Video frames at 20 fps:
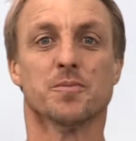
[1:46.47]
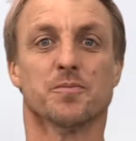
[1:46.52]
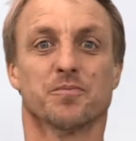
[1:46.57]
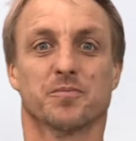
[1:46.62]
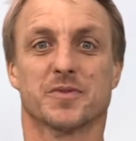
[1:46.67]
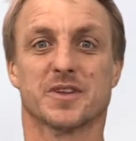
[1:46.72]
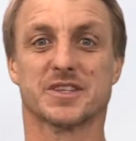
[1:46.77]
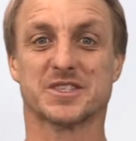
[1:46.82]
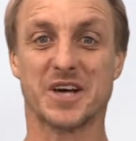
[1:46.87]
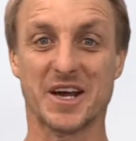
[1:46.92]

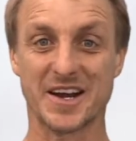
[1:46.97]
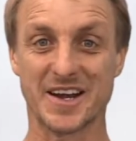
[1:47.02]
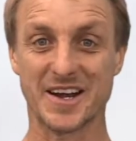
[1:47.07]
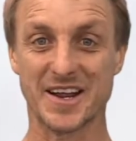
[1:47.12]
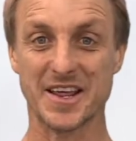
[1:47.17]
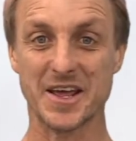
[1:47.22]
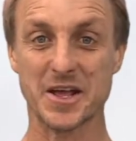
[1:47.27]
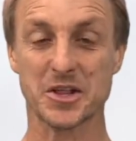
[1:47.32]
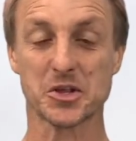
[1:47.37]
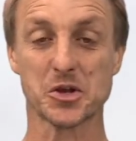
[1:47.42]

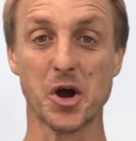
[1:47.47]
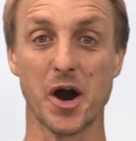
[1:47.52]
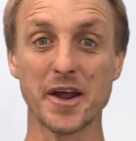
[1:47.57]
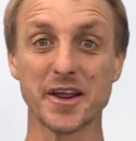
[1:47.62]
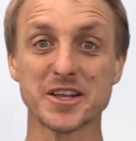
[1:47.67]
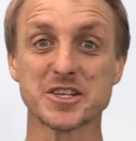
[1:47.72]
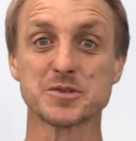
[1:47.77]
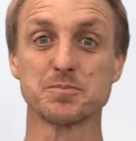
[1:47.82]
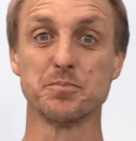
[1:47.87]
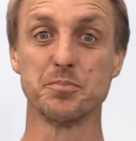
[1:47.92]
suddenly it got
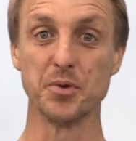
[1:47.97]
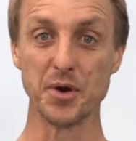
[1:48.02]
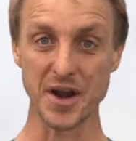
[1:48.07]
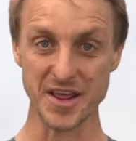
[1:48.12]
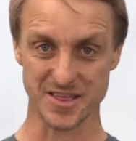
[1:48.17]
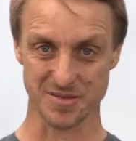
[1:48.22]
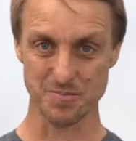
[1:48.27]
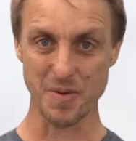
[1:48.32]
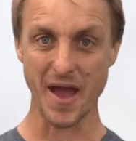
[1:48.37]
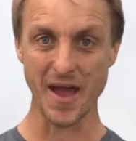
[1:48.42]
its
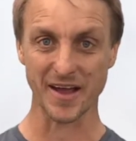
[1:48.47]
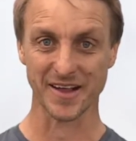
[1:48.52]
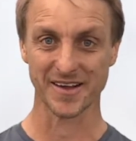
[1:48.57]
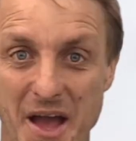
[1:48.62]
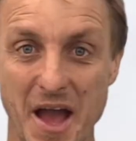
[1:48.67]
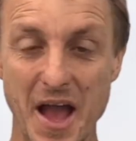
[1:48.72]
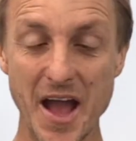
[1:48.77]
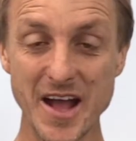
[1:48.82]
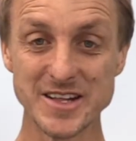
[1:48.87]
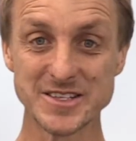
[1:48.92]
breath back,
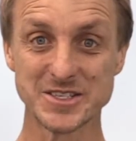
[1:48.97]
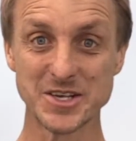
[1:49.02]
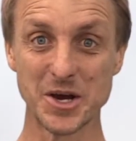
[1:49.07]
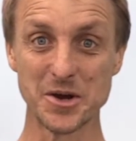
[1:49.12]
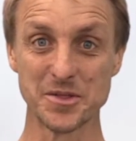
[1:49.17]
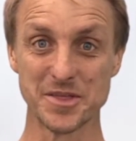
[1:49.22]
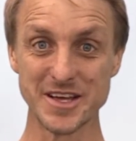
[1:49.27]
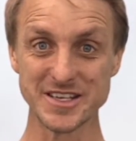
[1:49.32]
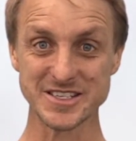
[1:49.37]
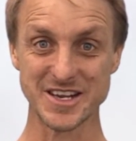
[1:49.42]
and
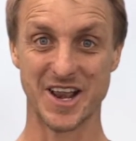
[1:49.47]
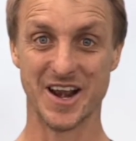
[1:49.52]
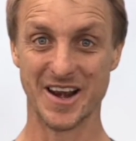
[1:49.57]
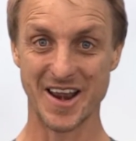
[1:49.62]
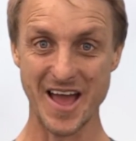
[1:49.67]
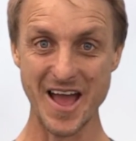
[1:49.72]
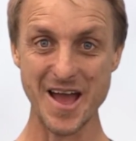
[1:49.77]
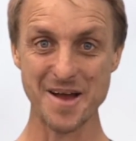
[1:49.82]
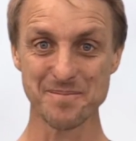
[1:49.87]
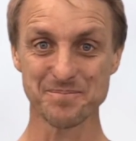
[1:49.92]
so this
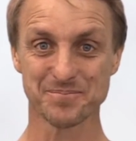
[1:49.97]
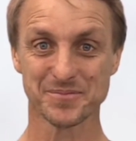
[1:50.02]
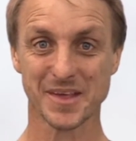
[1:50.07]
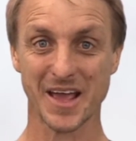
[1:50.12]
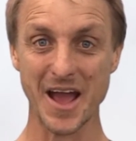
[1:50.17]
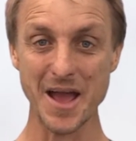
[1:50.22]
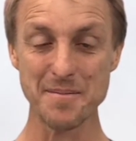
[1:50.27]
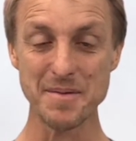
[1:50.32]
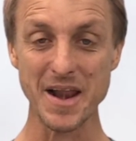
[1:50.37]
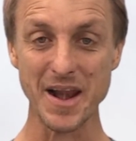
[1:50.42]
lamb
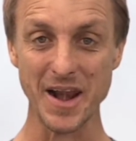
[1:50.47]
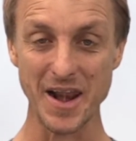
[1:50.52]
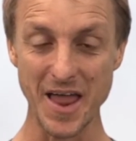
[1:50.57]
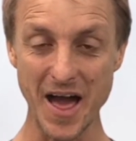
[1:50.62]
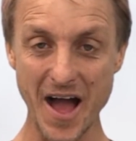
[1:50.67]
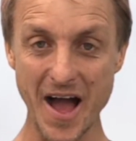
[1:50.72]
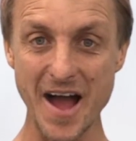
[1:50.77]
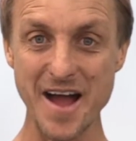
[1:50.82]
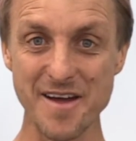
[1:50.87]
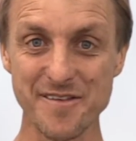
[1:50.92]
came
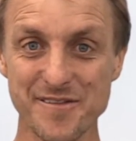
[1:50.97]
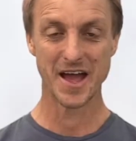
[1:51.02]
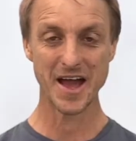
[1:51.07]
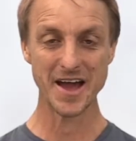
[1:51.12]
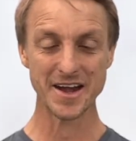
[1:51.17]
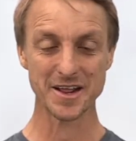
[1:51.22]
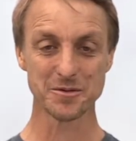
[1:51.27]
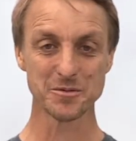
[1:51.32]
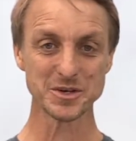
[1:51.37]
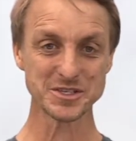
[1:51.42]
alive,
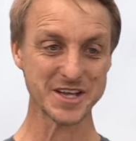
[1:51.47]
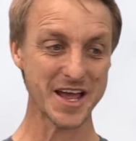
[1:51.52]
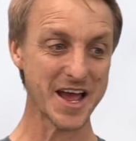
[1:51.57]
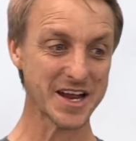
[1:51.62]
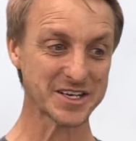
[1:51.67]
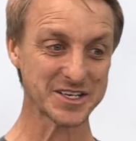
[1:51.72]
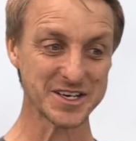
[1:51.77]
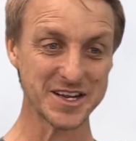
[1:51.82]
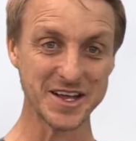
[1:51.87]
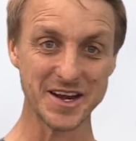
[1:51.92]
and it was
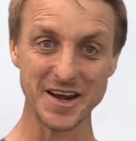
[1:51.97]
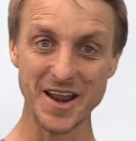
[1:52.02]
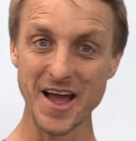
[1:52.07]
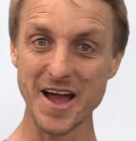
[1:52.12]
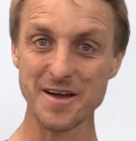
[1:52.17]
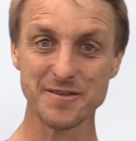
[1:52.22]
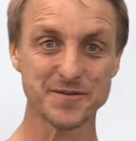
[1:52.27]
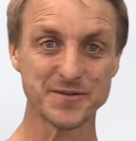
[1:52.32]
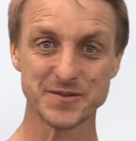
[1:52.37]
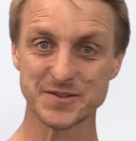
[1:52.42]
actually
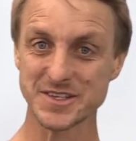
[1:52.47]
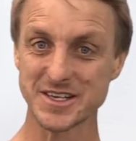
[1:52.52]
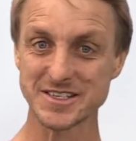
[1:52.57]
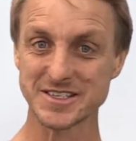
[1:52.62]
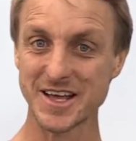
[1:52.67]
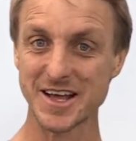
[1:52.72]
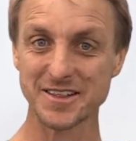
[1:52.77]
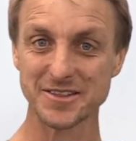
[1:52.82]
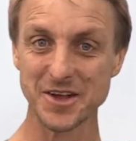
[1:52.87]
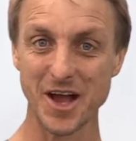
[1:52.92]
alive since
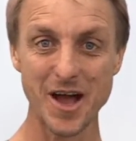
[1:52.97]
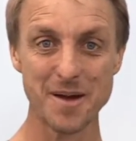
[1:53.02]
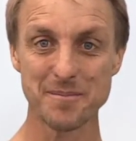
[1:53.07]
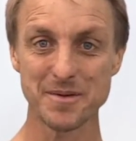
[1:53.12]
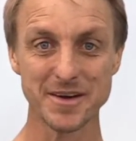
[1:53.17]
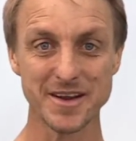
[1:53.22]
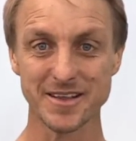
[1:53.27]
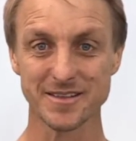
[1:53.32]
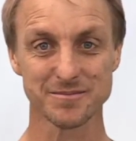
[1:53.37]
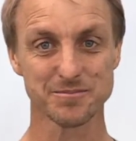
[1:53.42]
that time,
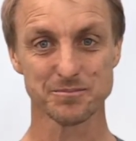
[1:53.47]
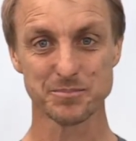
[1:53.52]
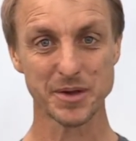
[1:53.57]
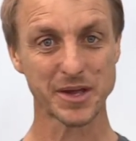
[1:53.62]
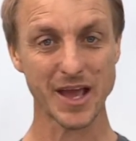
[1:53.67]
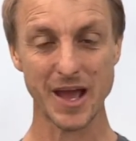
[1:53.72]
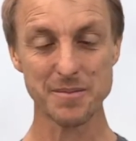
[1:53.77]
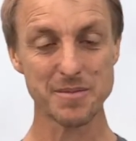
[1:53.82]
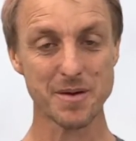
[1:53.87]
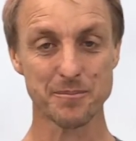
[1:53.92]
and it
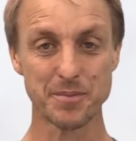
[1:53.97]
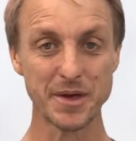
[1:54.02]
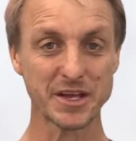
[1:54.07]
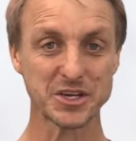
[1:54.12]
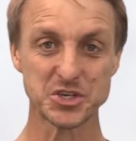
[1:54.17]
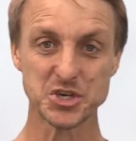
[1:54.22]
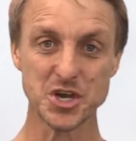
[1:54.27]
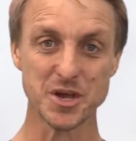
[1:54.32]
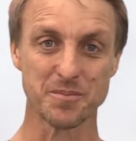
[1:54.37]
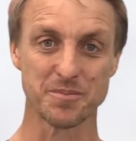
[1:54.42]
became a big
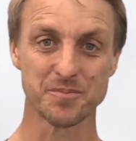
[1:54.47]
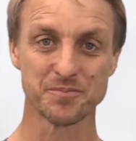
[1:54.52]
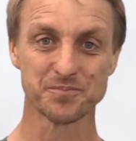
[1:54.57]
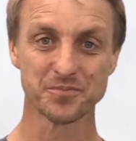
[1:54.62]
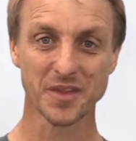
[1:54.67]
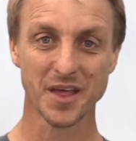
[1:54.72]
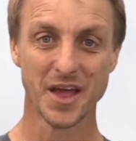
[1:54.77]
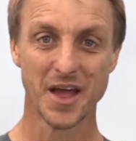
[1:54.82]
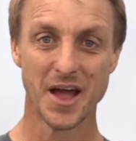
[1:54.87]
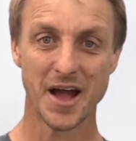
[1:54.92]
sheep.
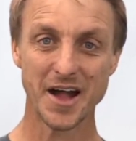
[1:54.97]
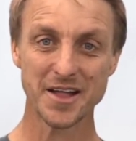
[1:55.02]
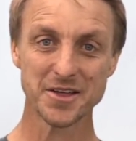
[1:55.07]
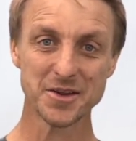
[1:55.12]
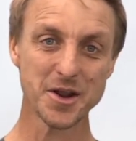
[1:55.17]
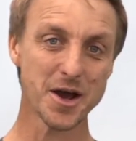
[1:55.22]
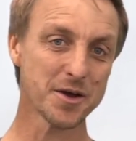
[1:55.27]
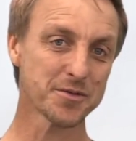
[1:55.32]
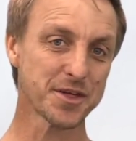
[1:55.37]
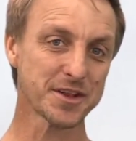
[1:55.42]
And you
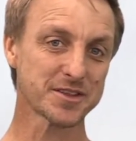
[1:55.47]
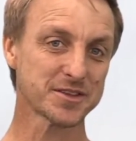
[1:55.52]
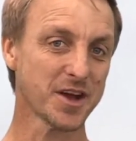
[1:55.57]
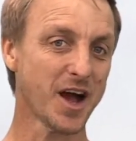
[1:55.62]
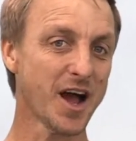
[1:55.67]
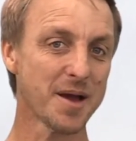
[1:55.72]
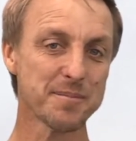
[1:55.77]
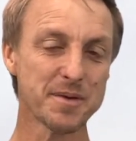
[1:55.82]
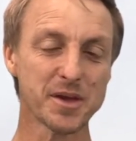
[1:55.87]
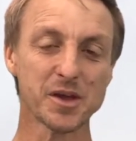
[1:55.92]
know, the
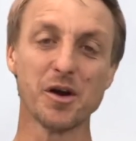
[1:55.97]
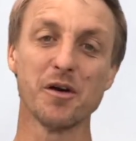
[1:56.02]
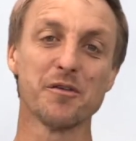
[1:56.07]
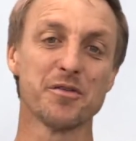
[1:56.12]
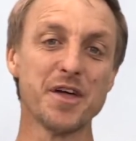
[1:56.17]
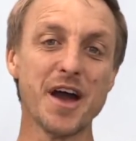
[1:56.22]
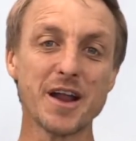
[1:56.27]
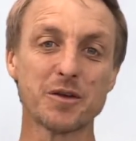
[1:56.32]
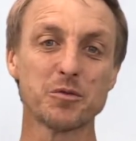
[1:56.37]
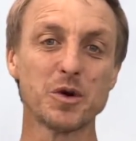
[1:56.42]
timing of
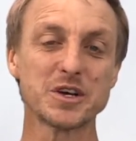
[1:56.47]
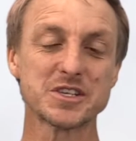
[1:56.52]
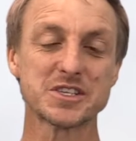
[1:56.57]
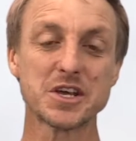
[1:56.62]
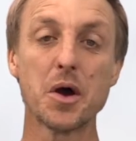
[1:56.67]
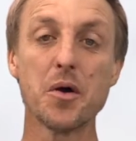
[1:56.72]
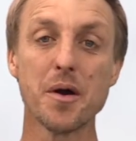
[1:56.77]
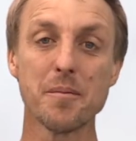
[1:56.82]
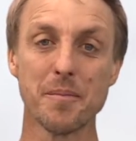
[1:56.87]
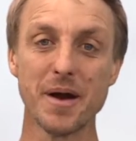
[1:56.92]
that was
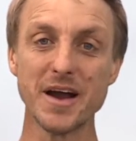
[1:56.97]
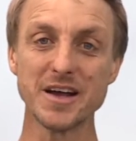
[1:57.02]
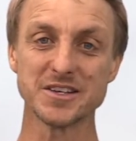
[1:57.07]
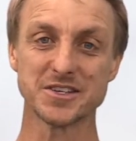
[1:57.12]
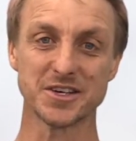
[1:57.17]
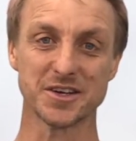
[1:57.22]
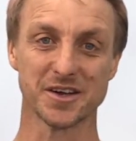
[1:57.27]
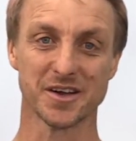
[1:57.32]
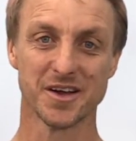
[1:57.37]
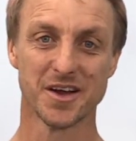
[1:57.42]
so
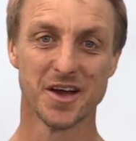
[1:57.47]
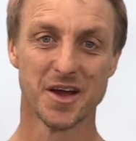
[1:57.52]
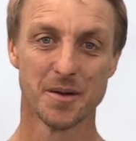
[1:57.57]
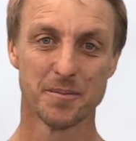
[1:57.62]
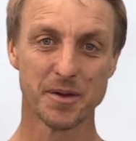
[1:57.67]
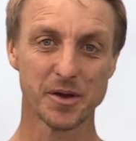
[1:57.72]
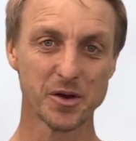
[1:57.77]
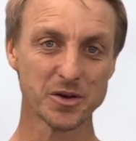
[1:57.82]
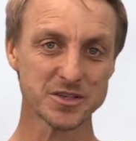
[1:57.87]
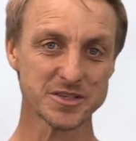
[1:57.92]
amazing,
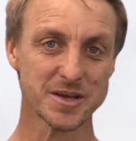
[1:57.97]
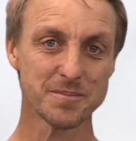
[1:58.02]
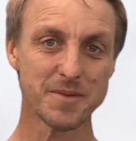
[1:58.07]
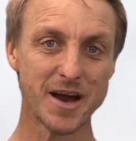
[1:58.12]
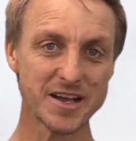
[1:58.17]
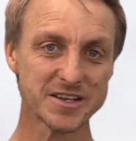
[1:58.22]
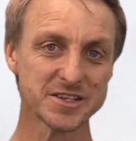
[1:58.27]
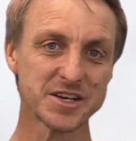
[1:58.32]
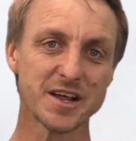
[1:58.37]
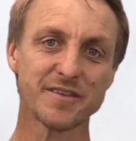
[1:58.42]
because
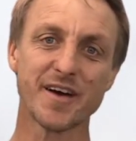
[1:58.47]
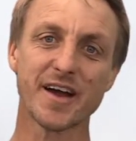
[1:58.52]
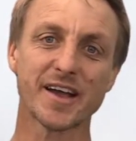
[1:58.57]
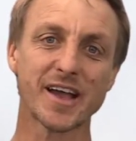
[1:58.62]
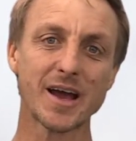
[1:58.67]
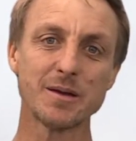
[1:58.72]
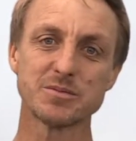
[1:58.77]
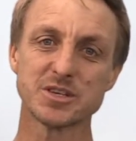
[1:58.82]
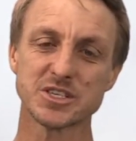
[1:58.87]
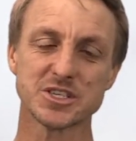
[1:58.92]
imagine if I
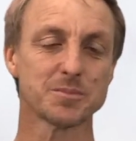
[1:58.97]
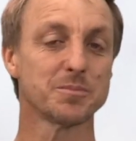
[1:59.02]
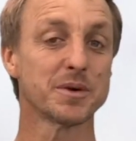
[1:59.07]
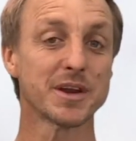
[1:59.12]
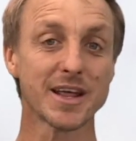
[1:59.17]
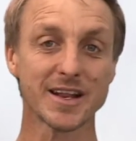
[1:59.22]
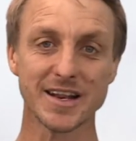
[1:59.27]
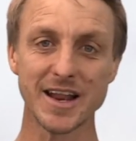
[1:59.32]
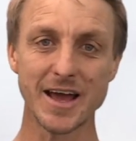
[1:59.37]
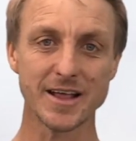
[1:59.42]
came just a
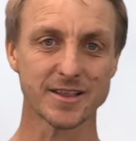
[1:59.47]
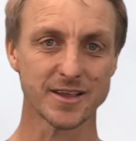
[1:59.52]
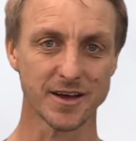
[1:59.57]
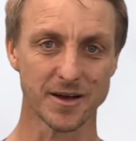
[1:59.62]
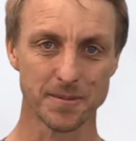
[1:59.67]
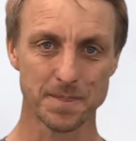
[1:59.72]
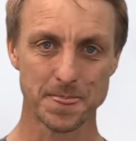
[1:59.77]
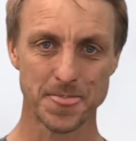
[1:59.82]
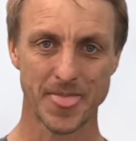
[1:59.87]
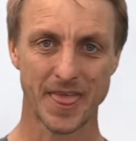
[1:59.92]
minute
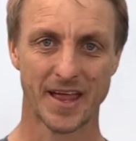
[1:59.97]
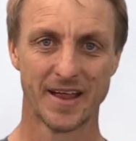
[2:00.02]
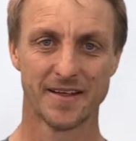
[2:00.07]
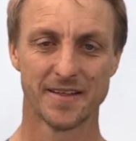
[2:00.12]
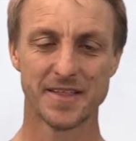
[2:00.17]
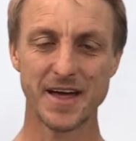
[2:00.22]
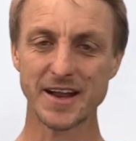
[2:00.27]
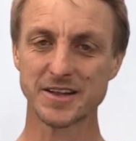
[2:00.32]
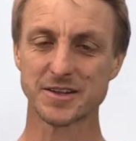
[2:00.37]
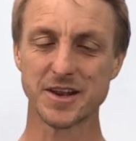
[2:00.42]
later,
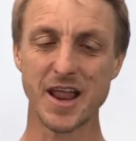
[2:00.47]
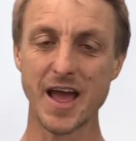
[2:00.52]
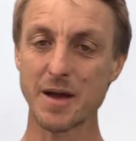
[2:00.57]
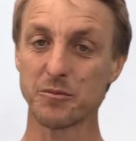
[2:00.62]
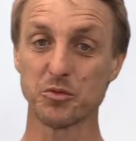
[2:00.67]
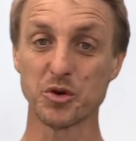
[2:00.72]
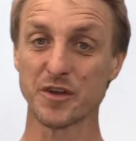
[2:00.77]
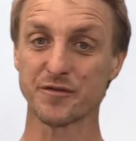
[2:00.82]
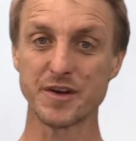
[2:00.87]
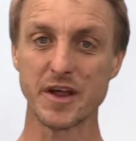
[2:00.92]
that
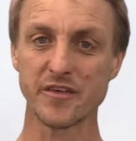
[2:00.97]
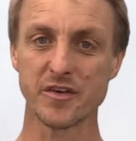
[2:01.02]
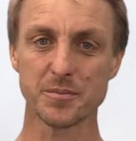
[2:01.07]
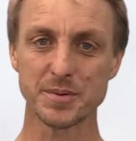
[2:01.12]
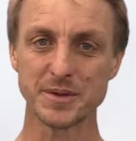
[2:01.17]
lamb would have never been